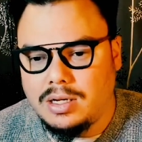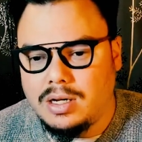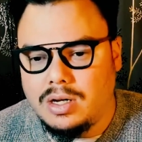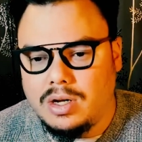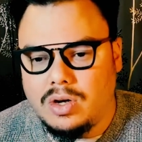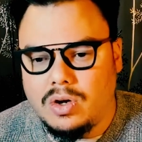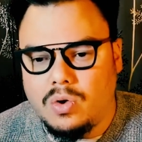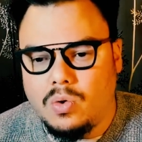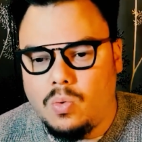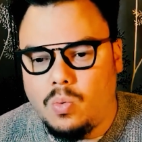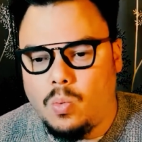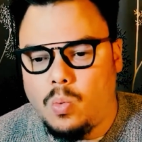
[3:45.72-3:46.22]

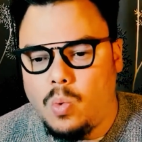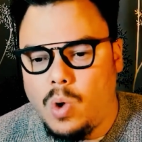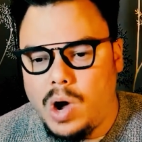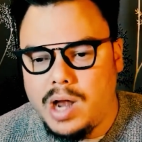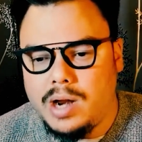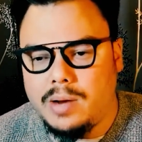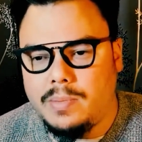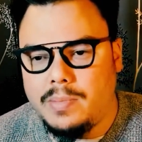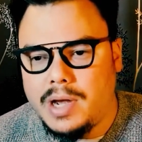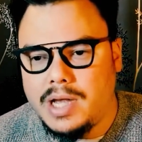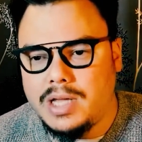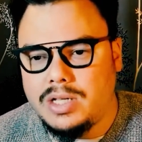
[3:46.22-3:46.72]
What
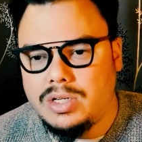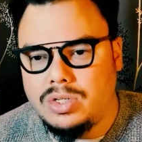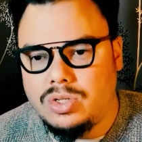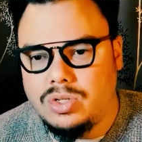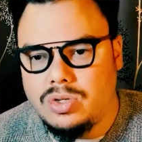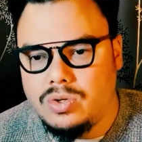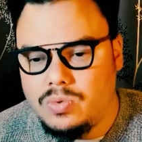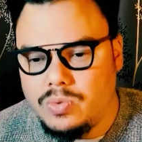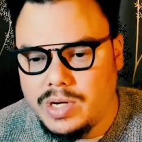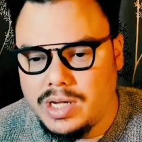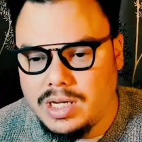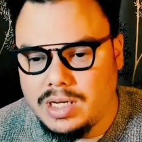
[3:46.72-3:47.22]
am I
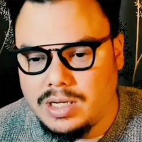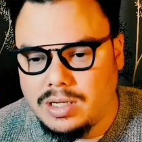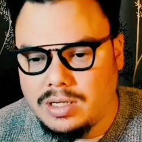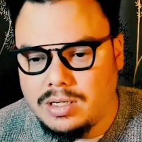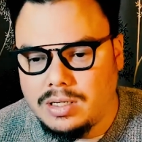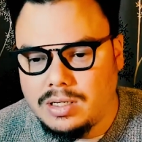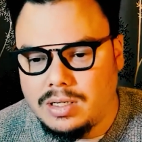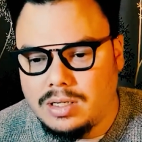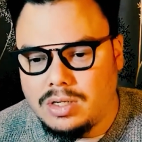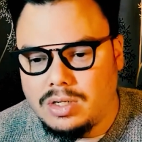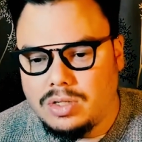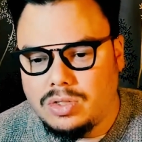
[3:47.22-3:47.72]
doing
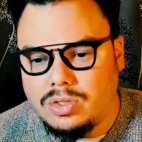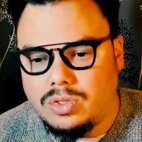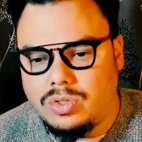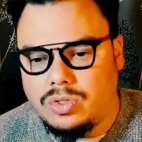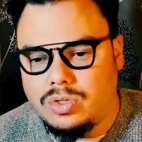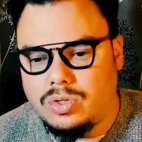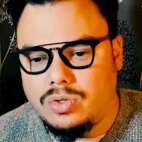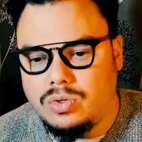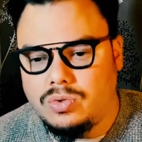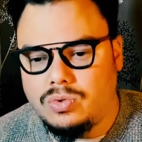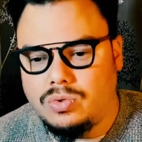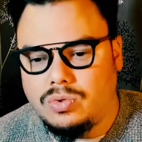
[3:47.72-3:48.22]

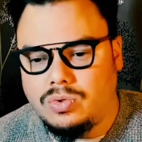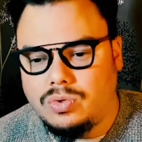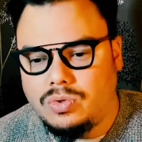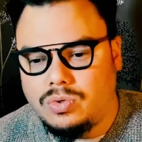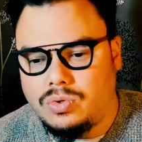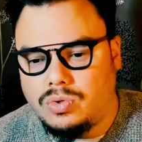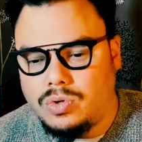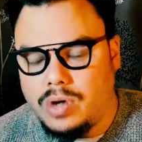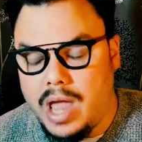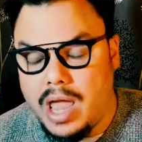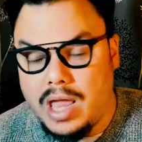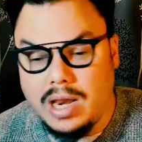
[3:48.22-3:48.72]
to,
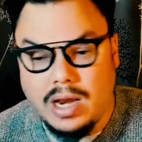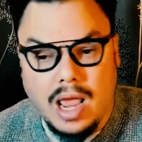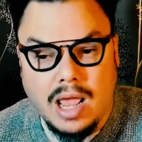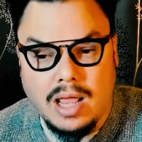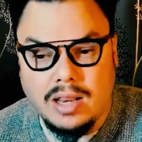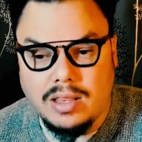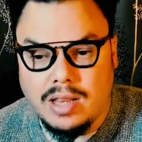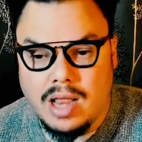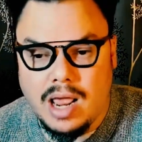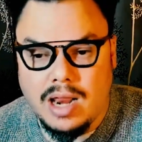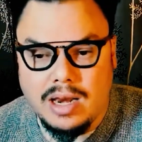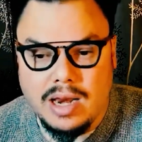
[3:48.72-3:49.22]

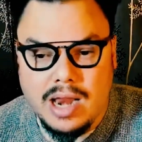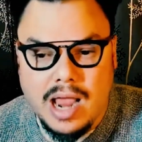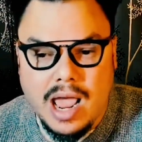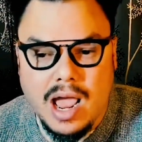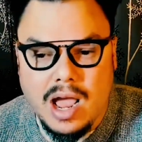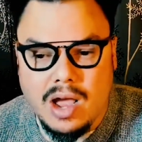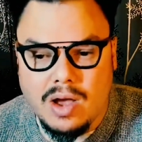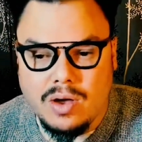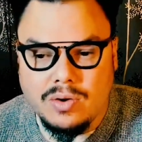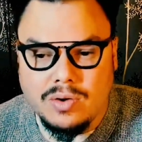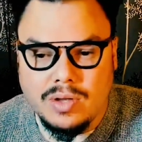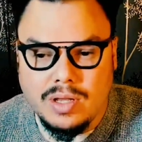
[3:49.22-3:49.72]
and
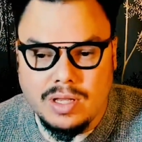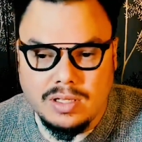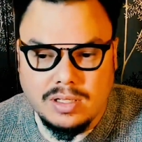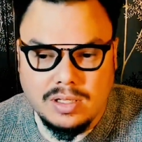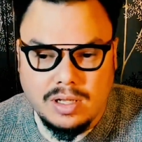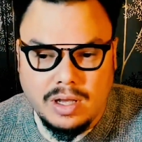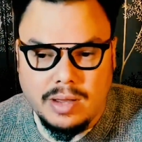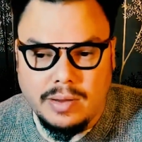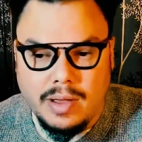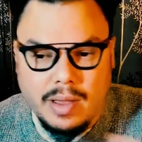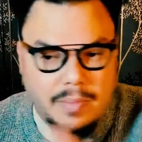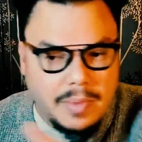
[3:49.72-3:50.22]
now,
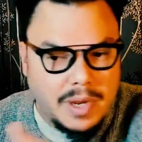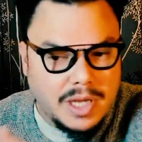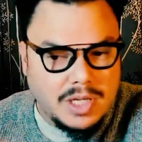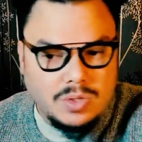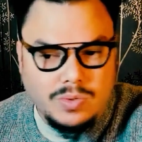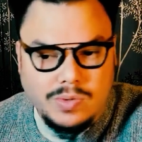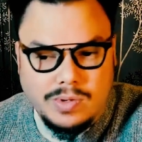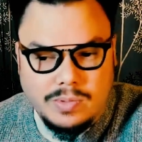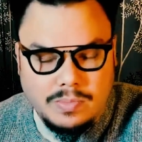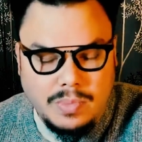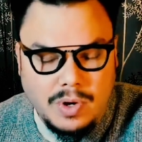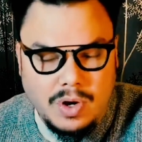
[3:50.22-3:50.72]
am I
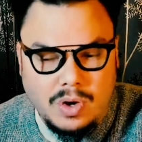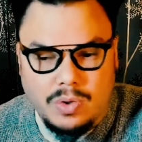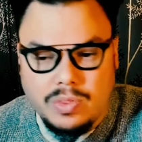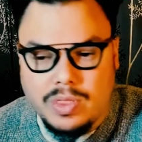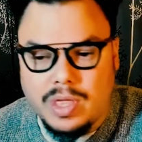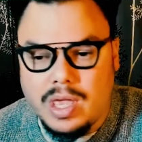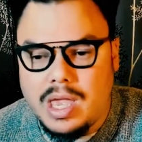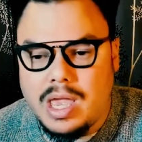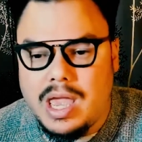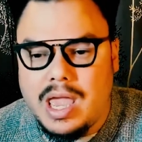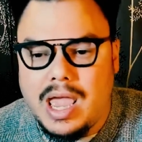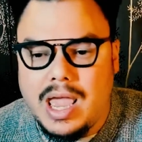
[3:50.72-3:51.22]
doing both?
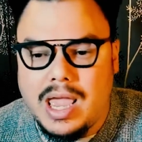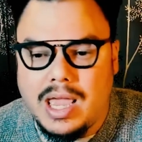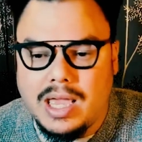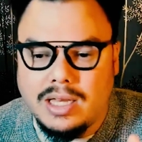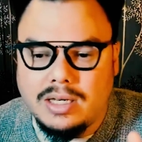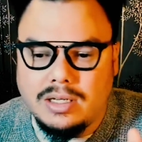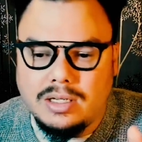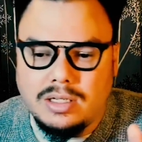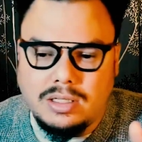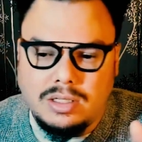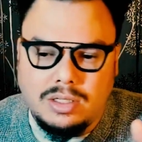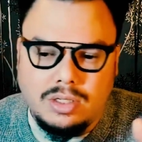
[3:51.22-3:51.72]

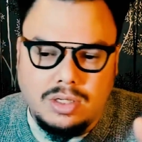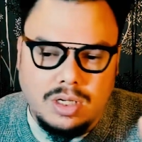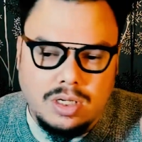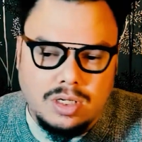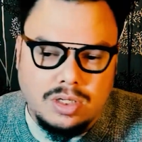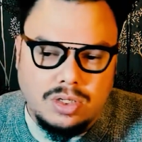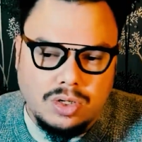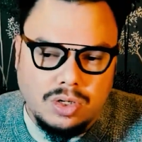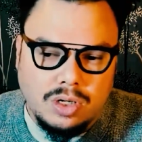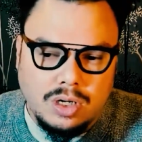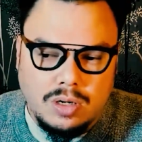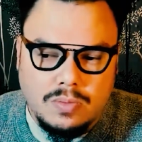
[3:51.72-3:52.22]
And is
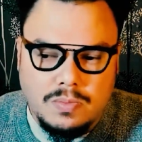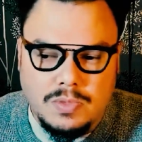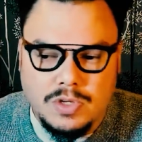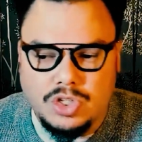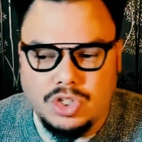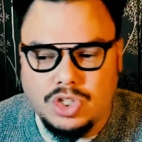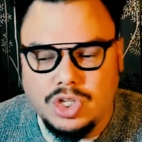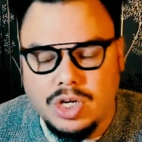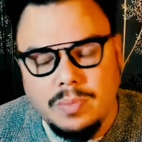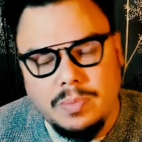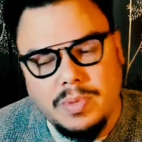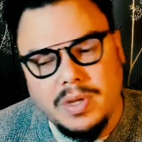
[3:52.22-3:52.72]
there going to be
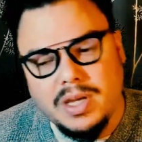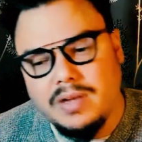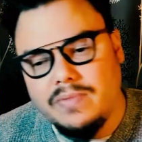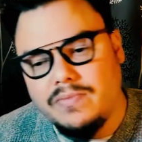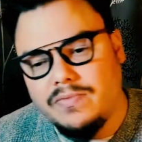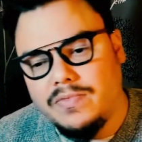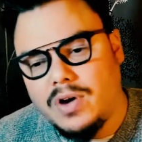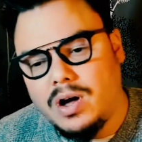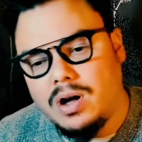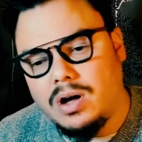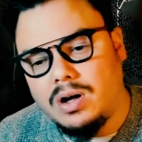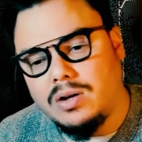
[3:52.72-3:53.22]
shipping
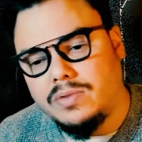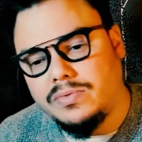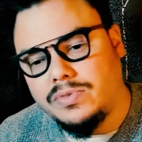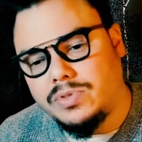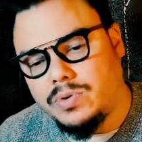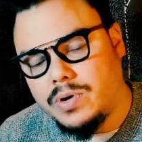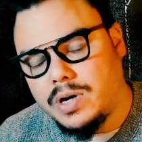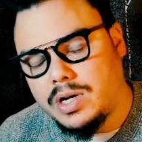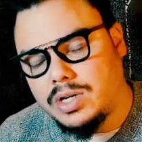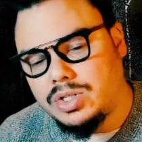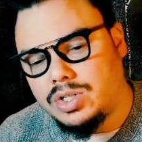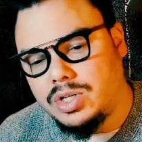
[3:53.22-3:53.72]
involved,
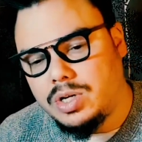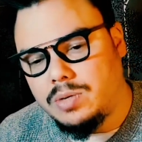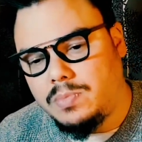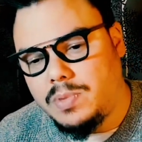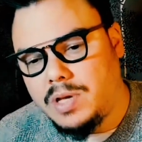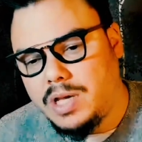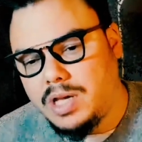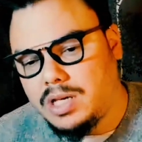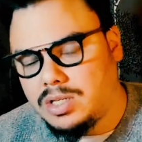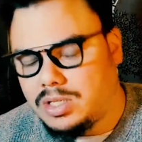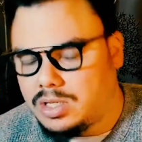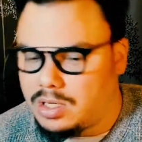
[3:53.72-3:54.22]
direct
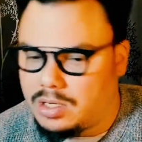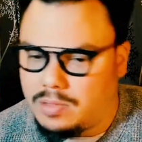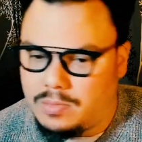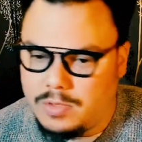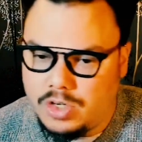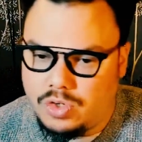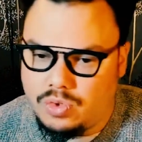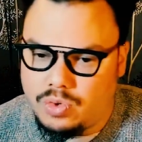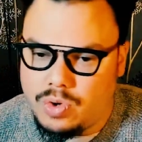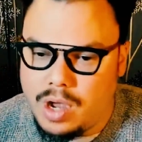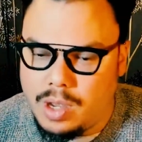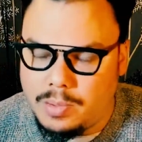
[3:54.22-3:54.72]
shipping? Is it going to be
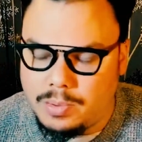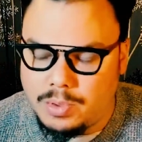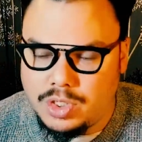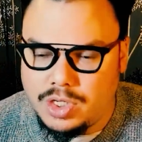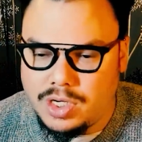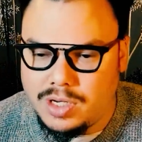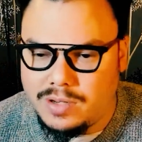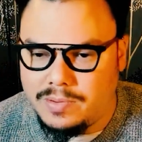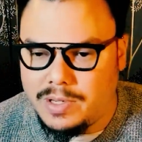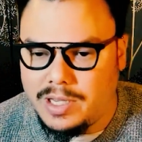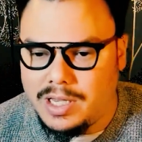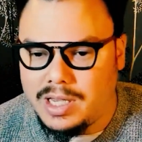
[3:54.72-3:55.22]
drop
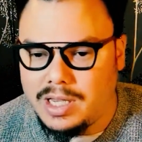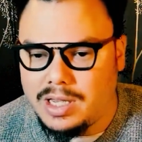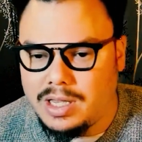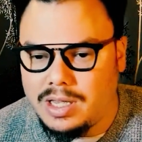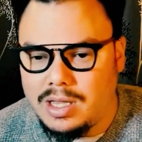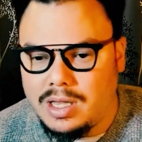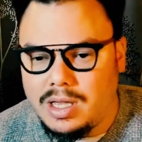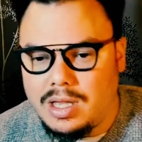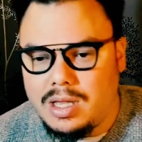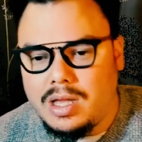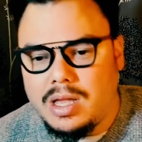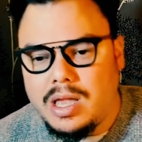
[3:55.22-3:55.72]
shipping?
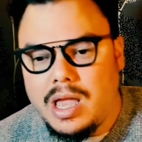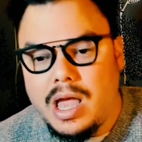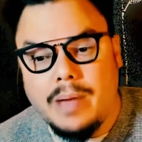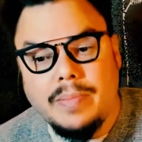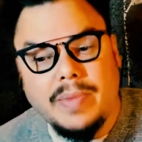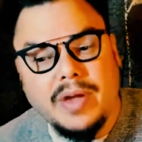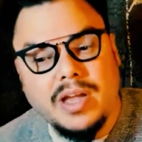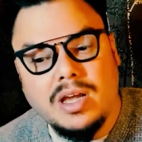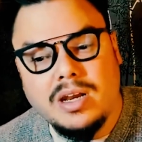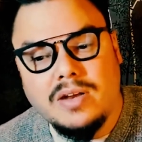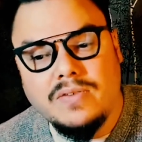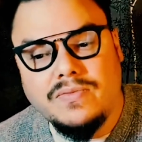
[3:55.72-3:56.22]
Am
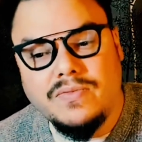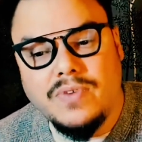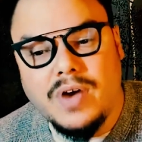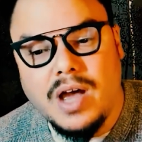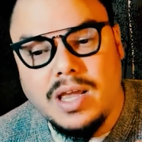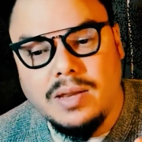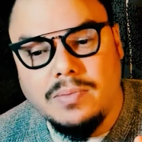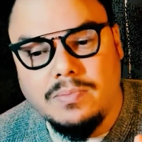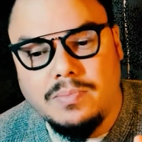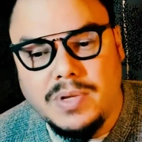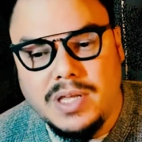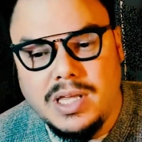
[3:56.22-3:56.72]
I going to
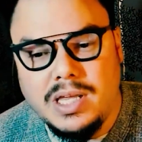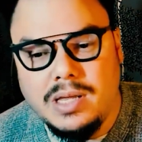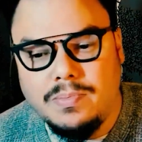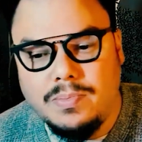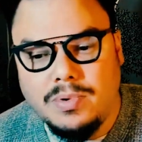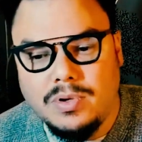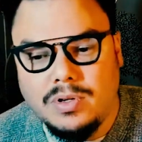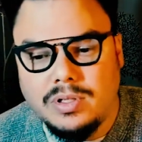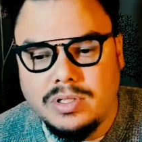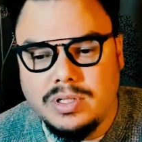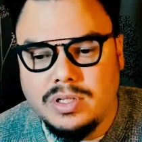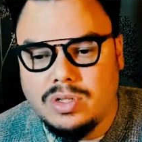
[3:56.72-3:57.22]
find
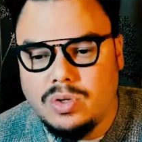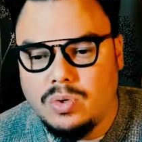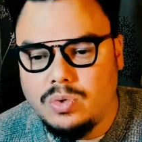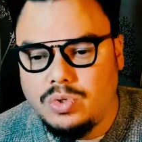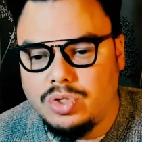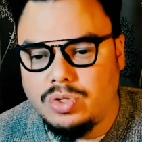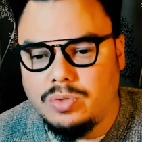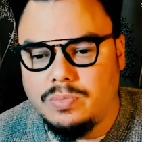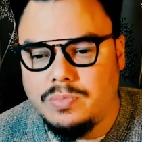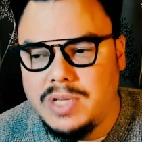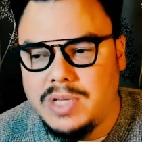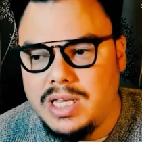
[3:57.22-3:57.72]
people,
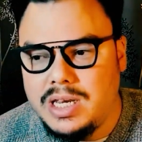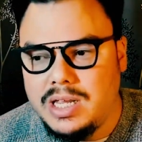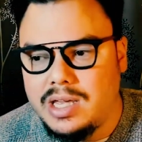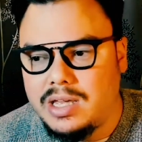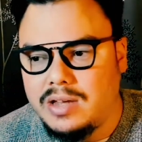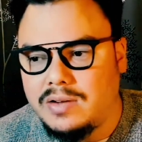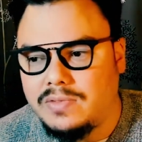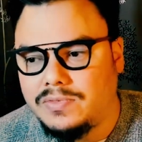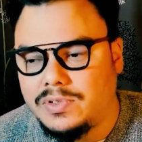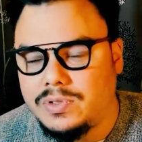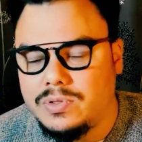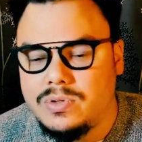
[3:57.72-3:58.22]
social media
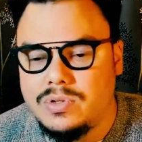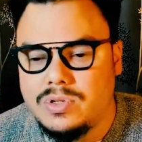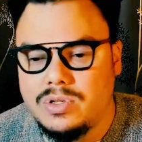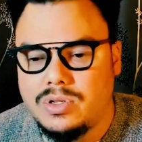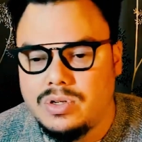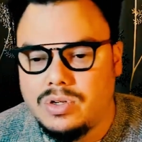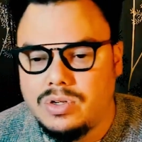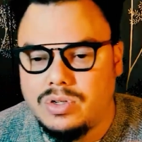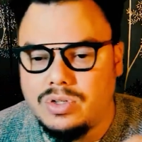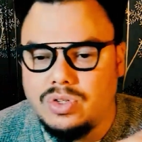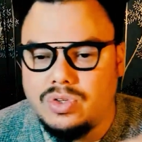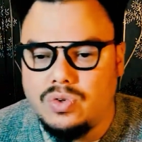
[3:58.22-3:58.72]

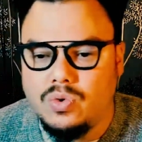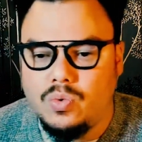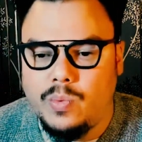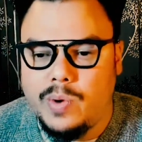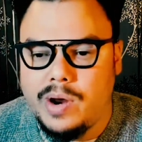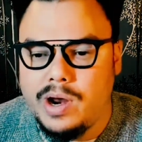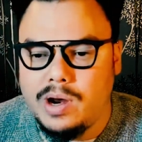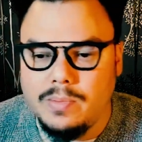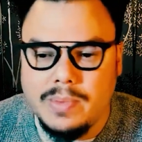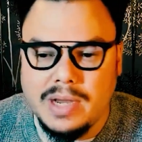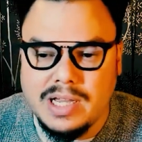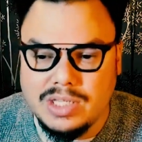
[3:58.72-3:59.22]
influencers, to
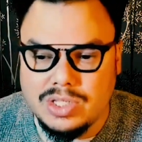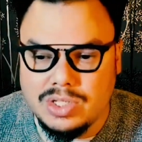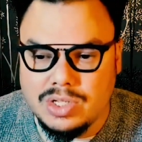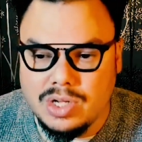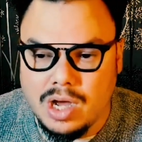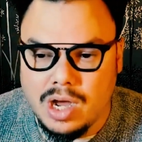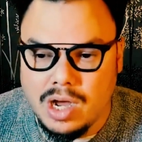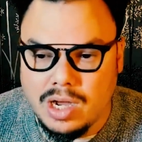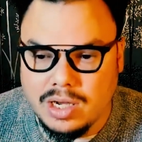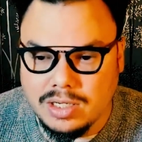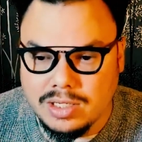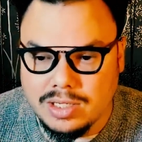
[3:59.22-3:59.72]
wear my
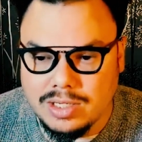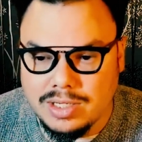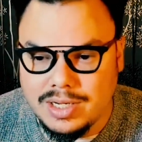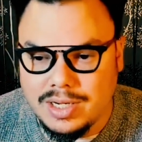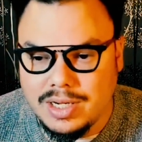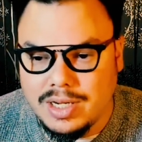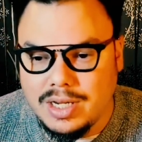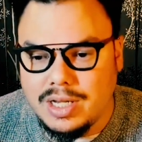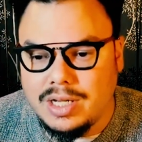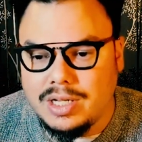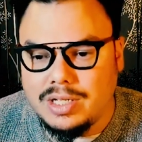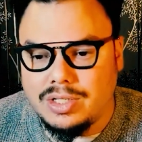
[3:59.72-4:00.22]
socks
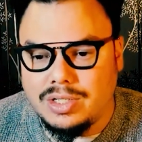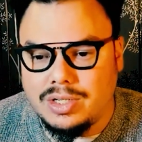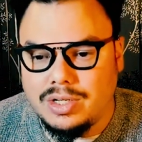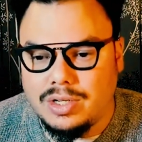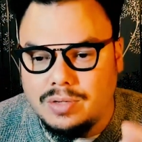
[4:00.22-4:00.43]
to